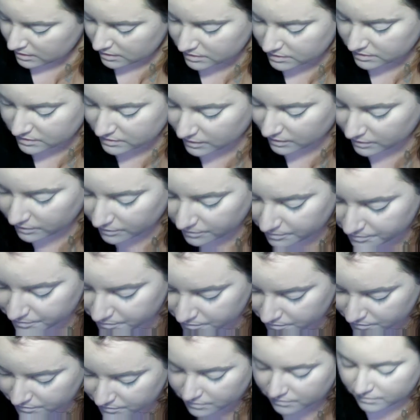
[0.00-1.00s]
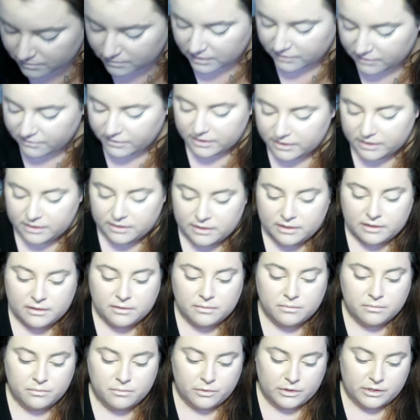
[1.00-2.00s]
So, if
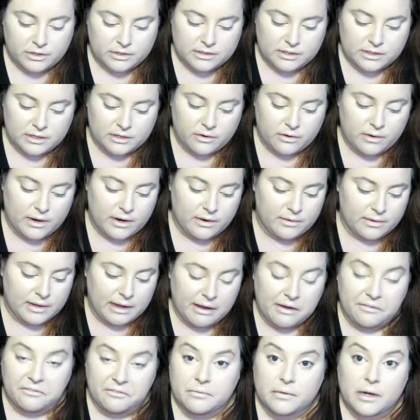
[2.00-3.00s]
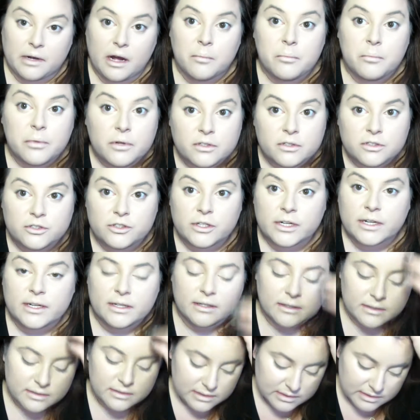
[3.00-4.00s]
anything, we're just gonna go out and have a couple of
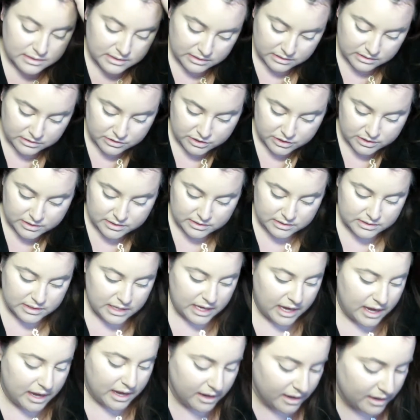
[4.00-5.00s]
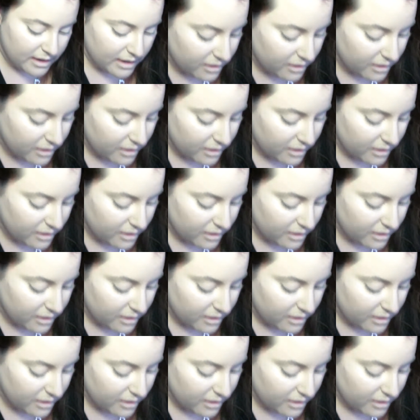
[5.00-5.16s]
drinks and just hang